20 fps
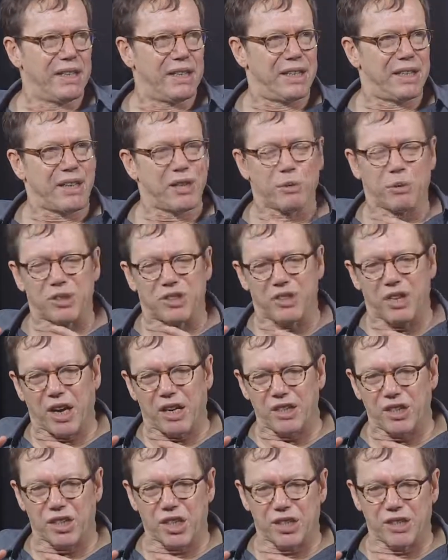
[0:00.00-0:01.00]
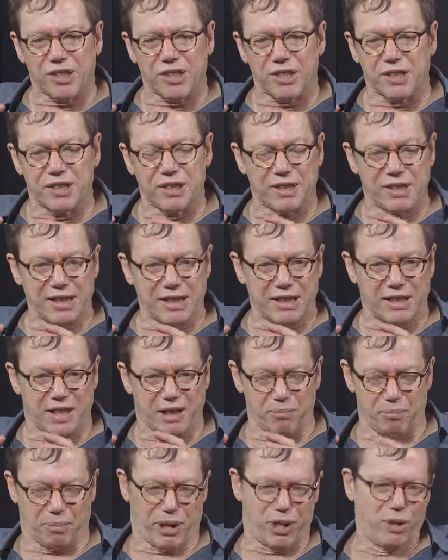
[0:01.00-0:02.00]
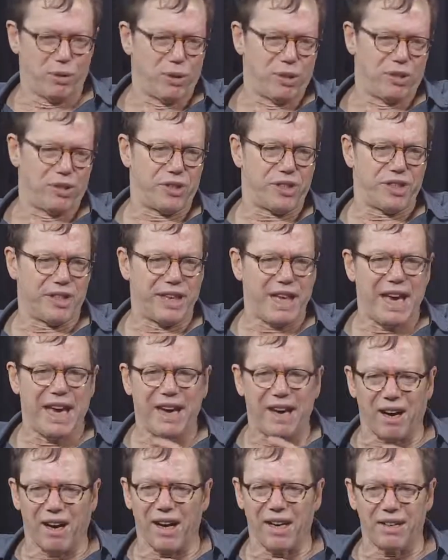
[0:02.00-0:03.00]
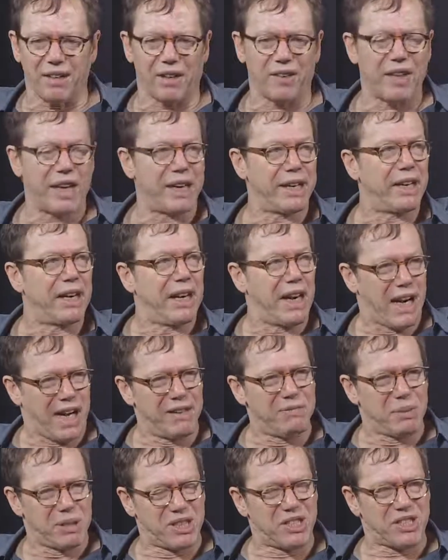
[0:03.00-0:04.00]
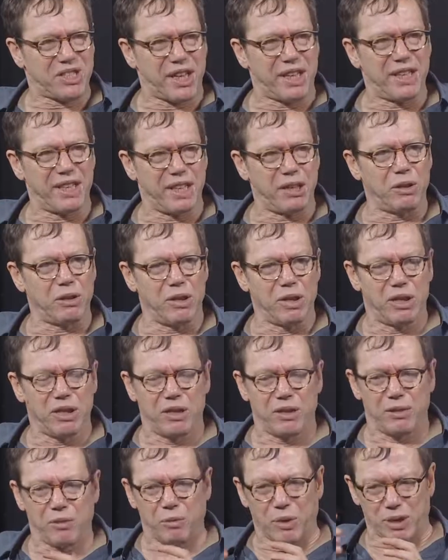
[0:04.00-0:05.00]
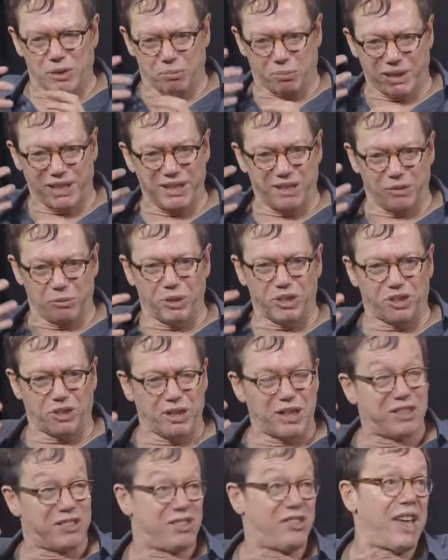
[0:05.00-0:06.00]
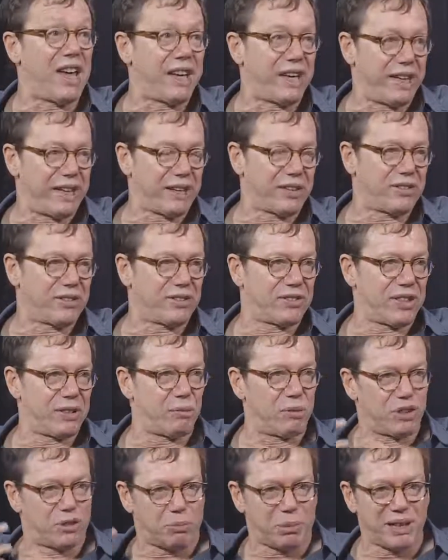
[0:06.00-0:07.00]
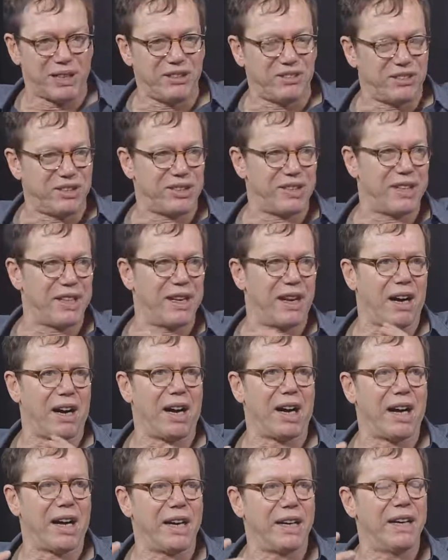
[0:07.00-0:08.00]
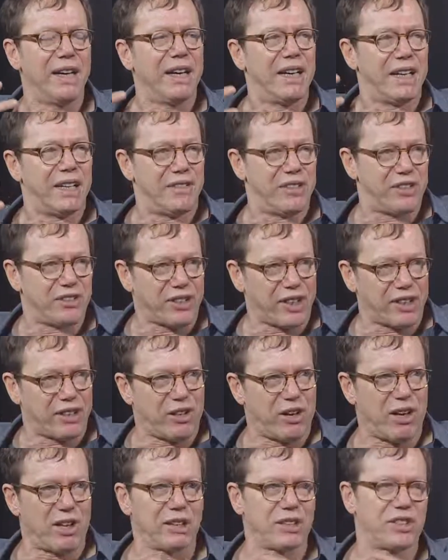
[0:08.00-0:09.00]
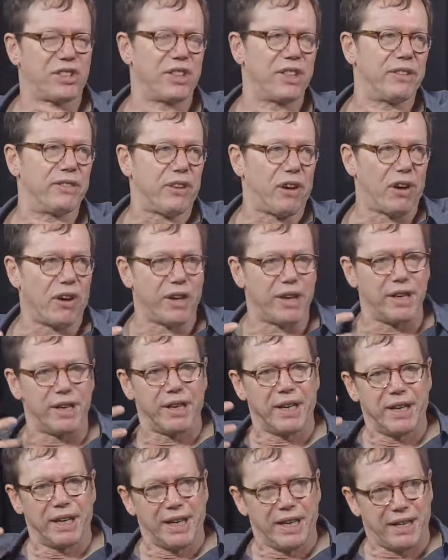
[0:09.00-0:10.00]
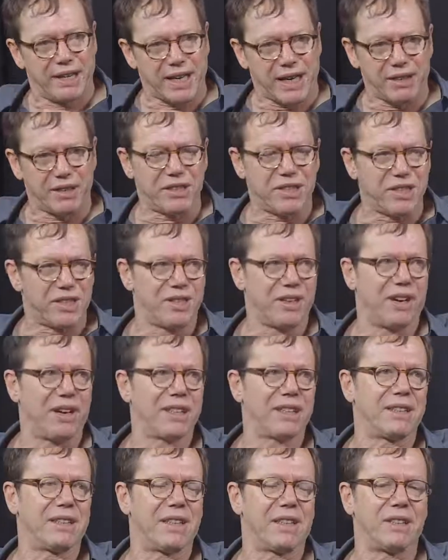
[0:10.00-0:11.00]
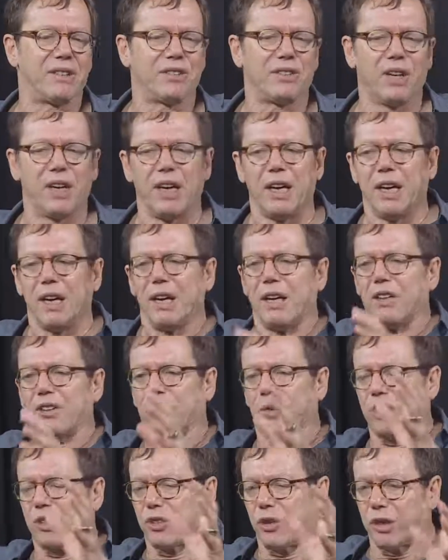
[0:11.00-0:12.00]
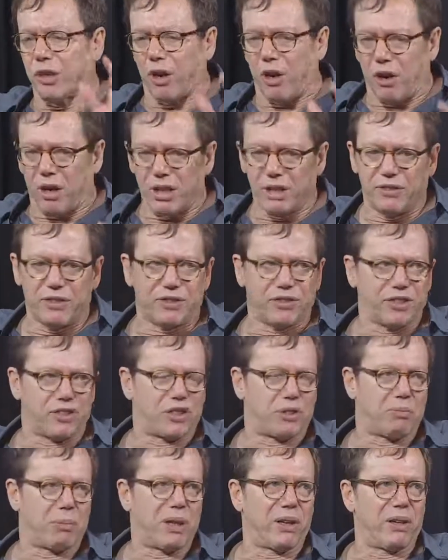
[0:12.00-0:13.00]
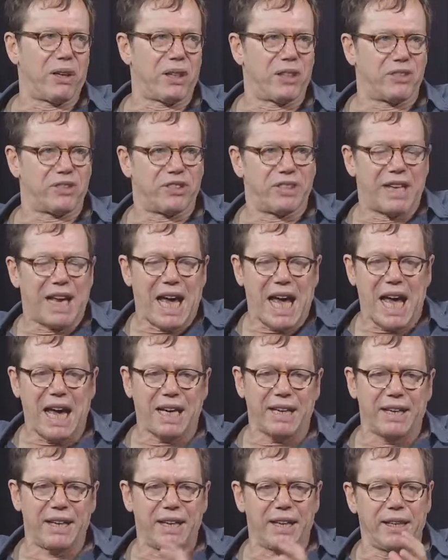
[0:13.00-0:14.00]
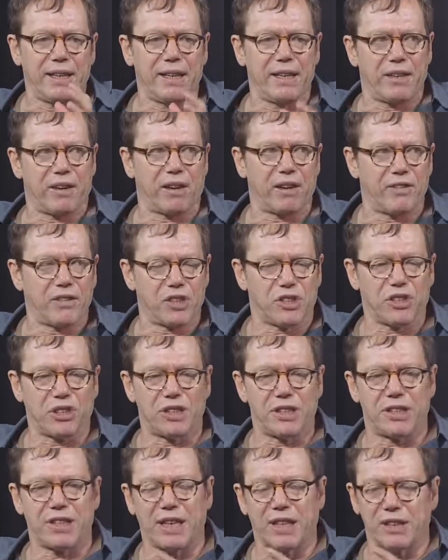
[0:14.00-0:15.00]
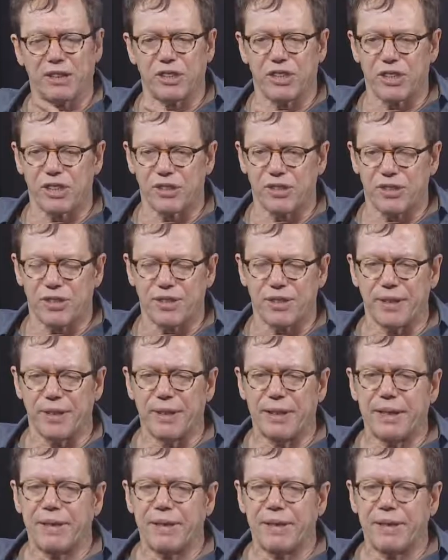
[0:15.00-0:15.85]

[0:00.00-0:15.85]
In other words, not just computers and AI and all that. I've been studying what's aesthetics and what's pleasing to the eye and the psychology of art and how to design things. So he took all of his experience in hacking, in artificial intelligence,